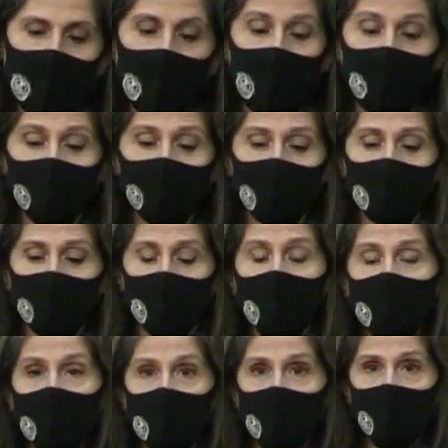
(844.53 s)
After
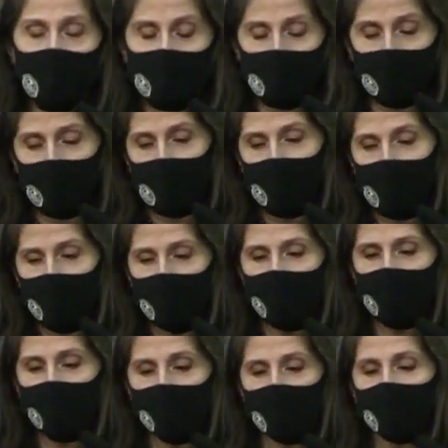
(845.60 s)
my eight
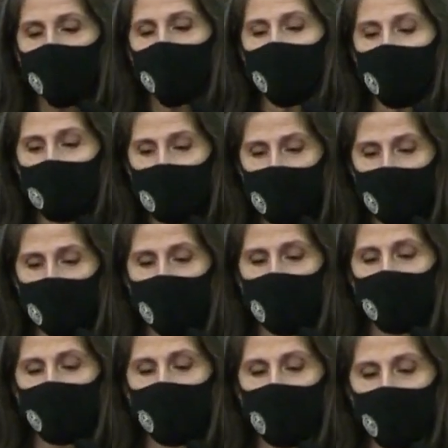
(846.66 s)
years fighting
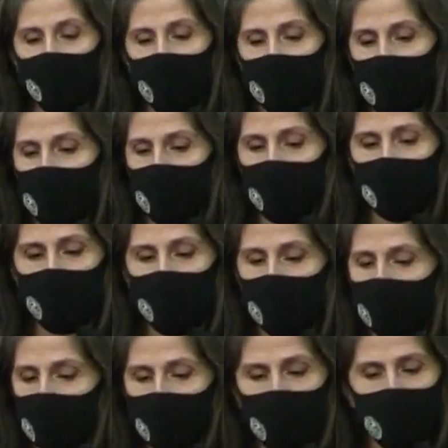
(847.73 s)
with government to
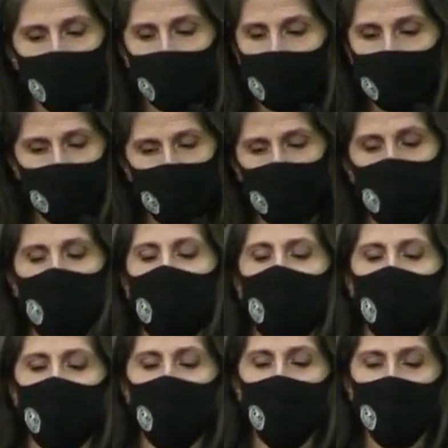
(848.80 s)
do the right
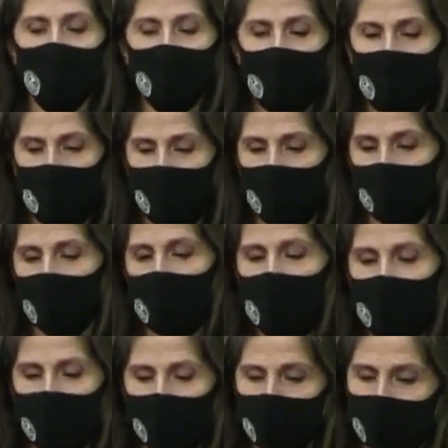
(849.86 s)
thing by their
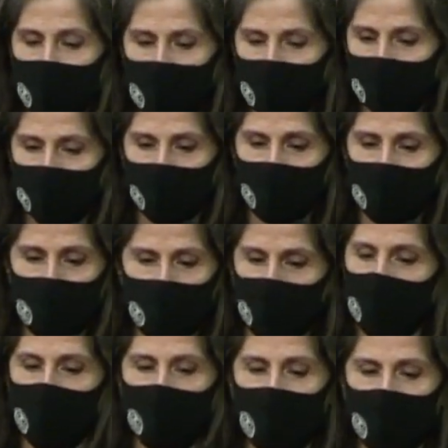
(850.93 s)
contracted
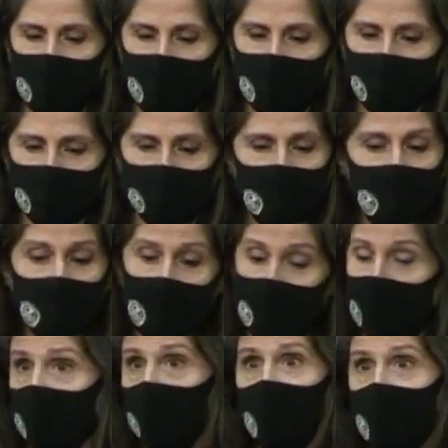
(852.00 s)
nonprofits,
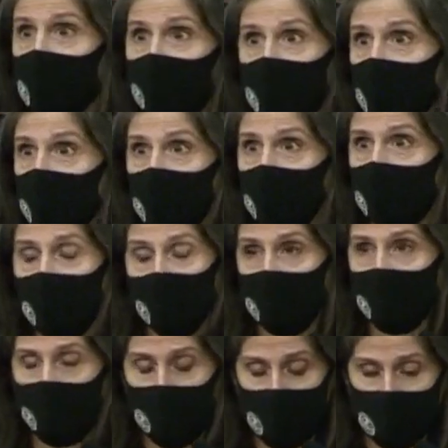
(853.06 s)
I'm ready to
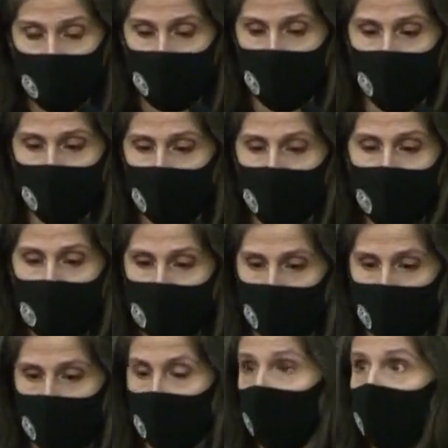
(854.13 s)
bring in the
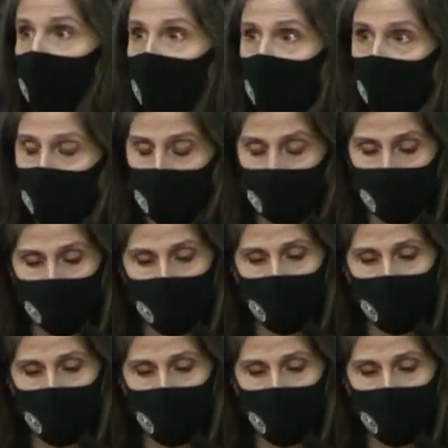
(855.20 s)
power of the union.